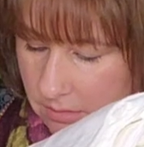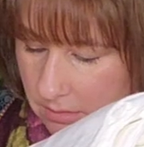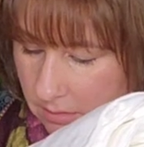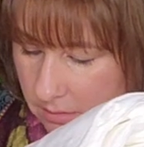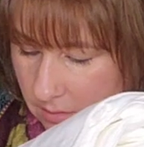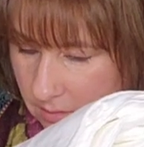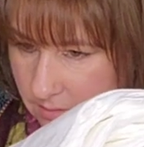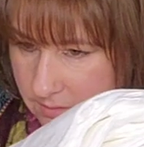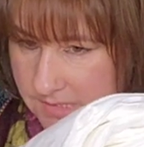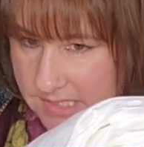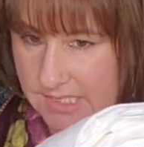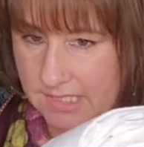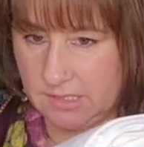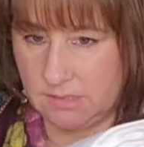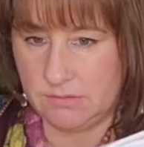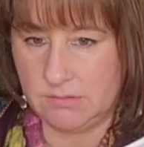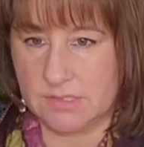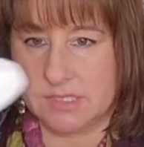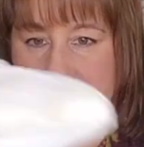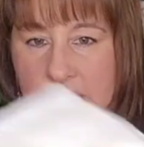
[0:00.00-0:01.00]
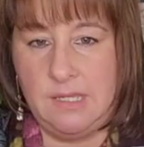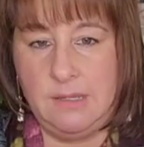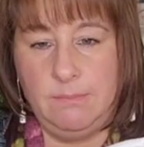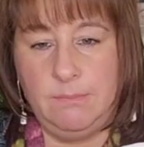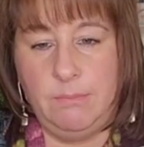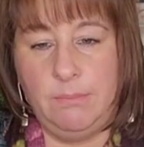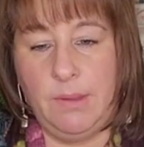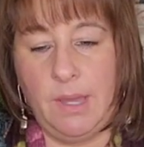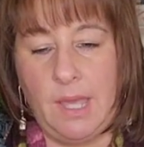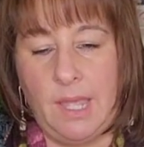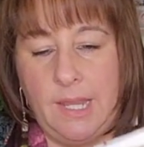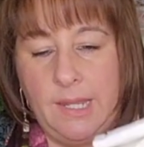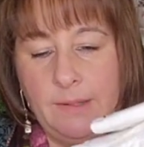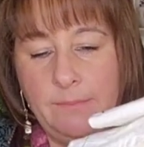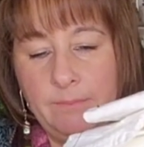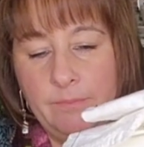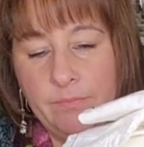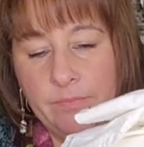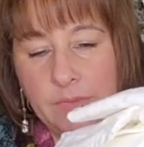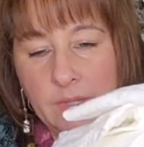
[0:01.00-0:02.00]
loosey-goosey, but
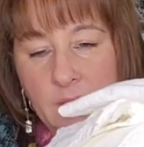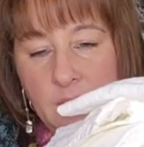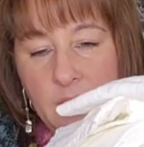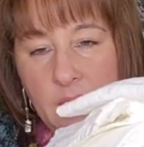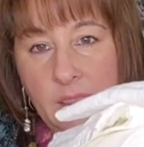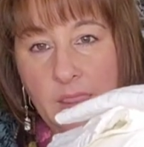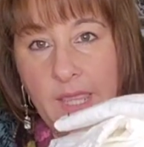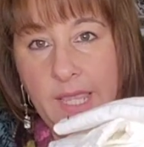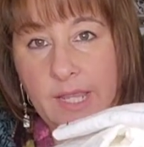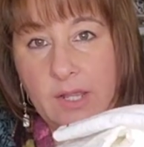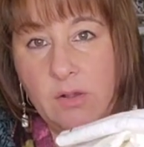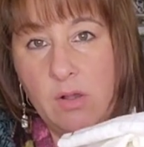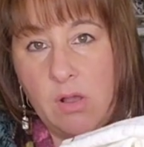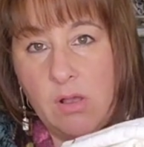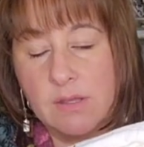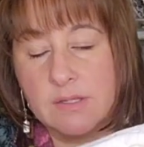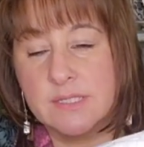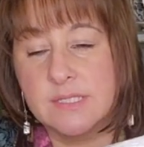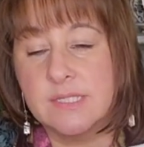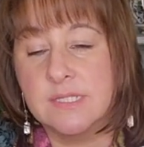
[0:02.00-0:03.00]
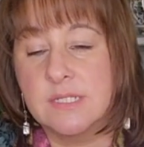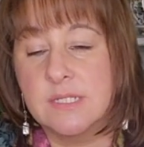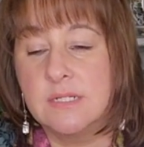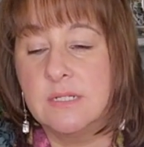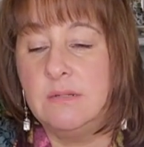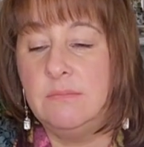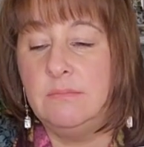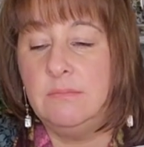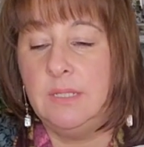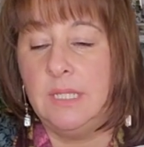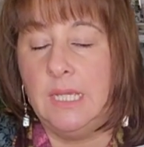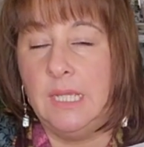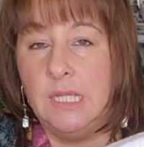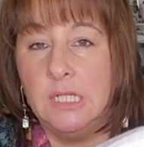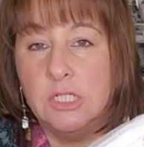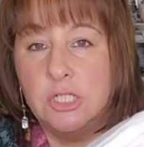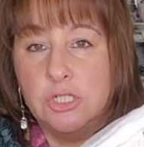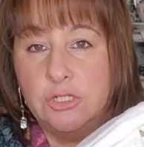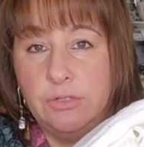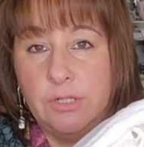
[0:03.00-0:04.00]
they cost me
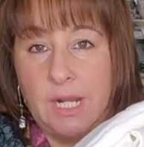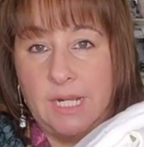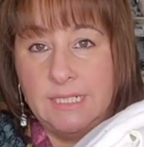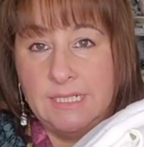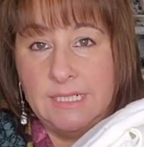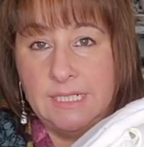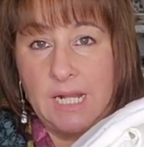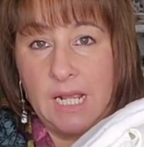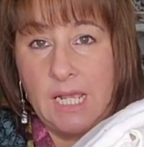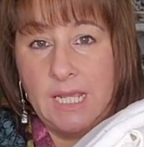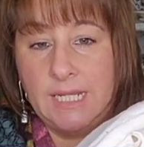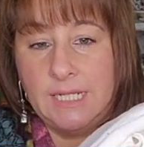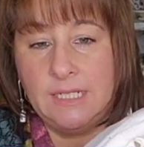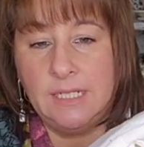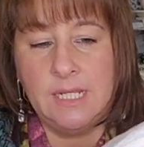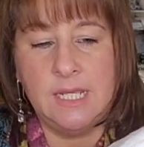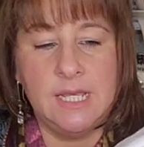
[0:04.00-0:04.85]
$2.99.